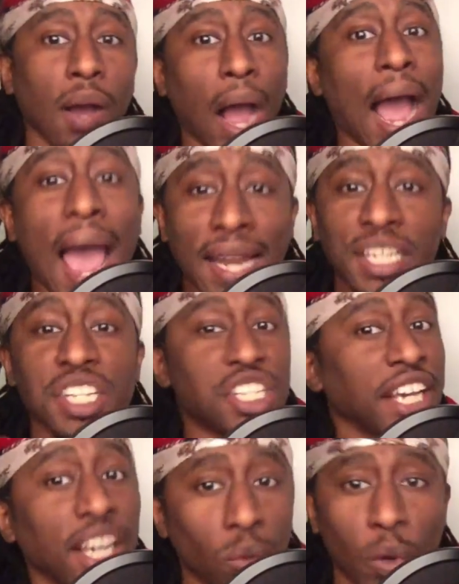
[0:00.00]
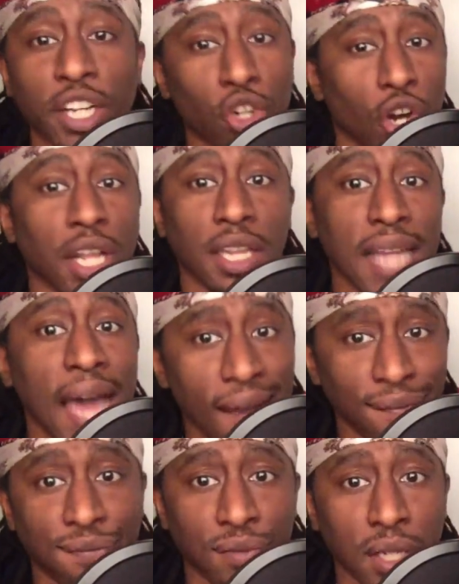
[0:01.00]
I had to deal with it on the
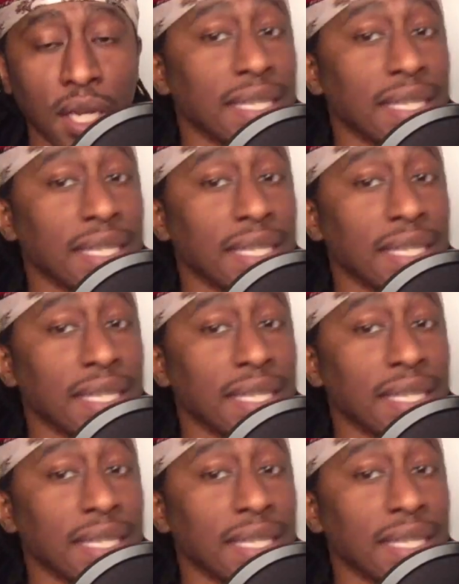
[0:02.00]
left.